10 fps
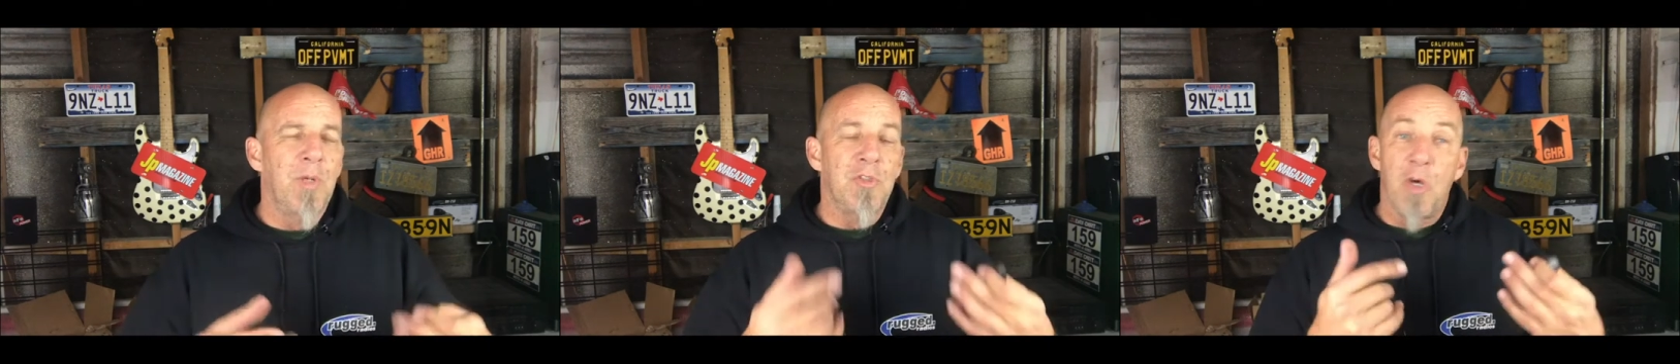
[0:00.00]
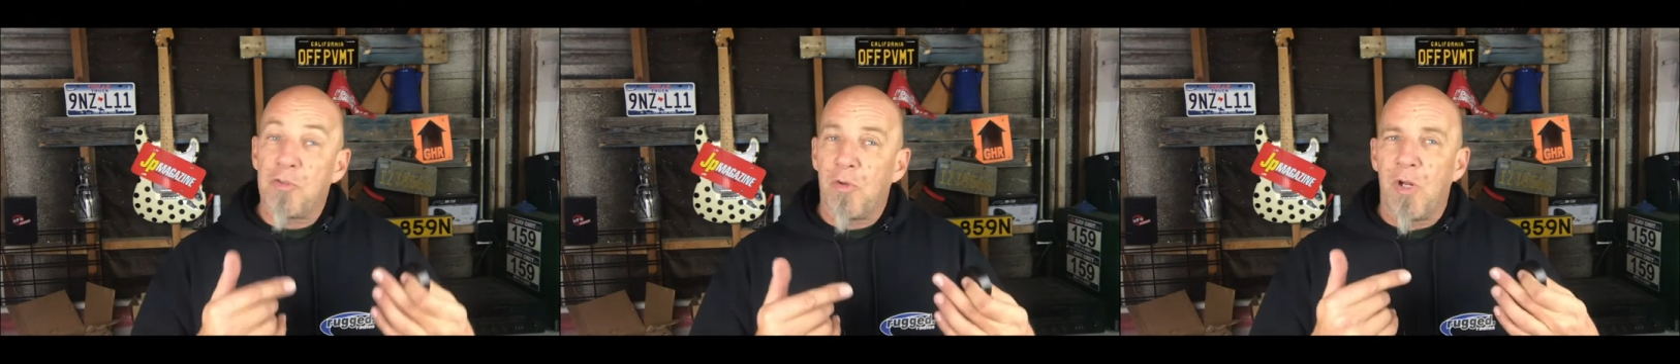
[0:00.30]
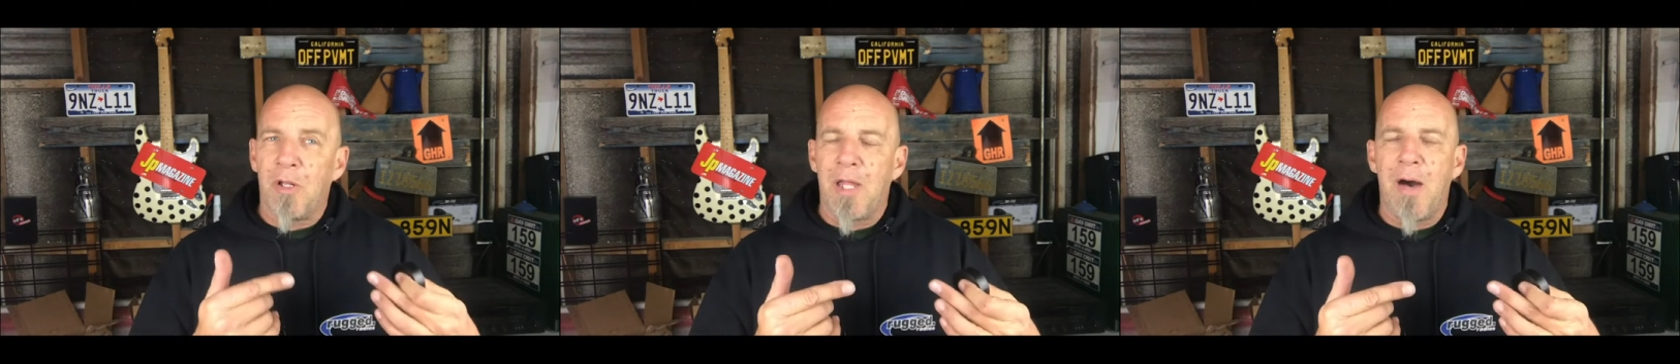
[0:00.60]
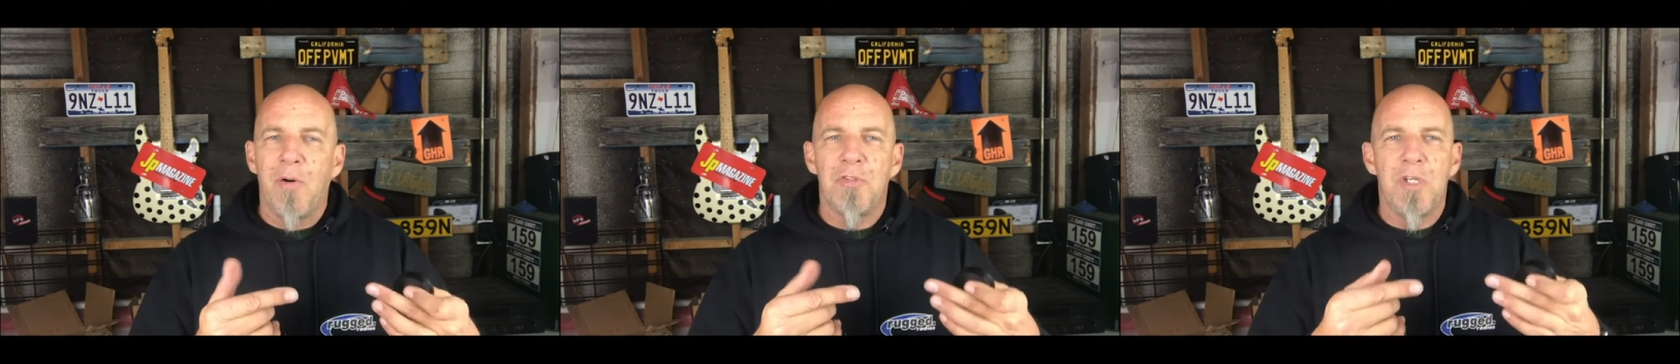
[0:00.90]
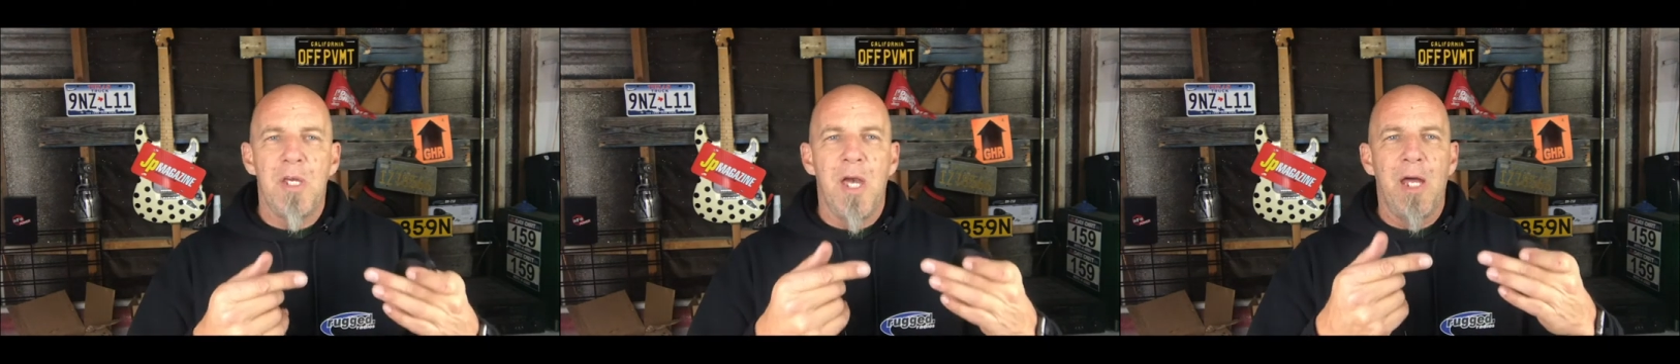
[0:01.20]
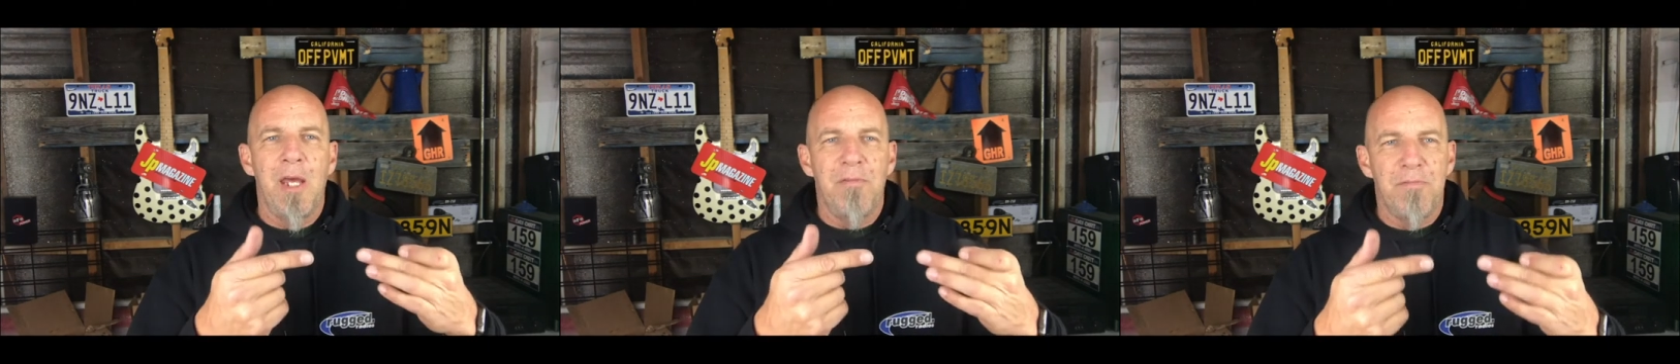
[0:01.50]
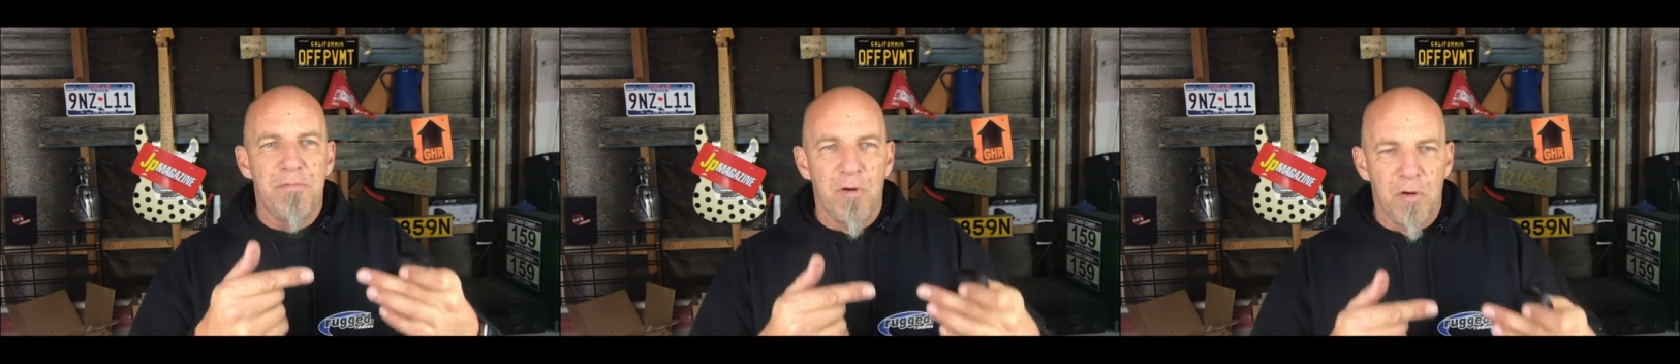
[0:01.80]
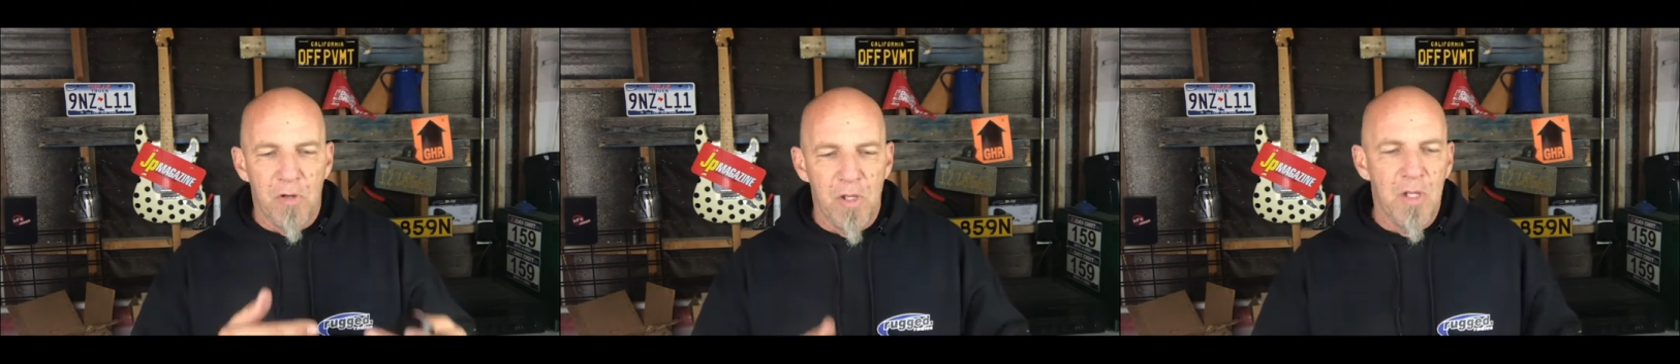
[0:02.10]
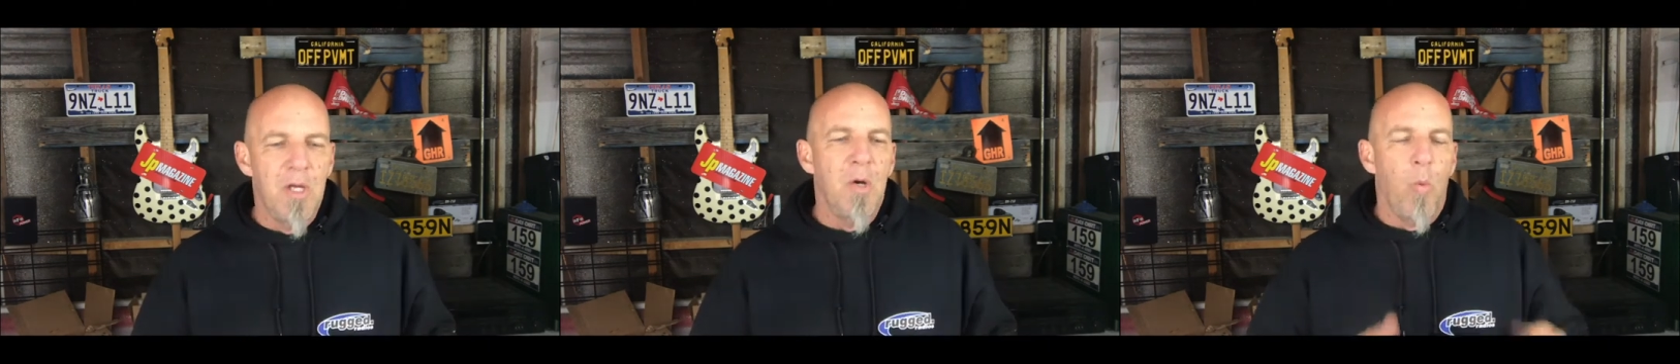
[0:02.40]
but it's also going to allow us to get a full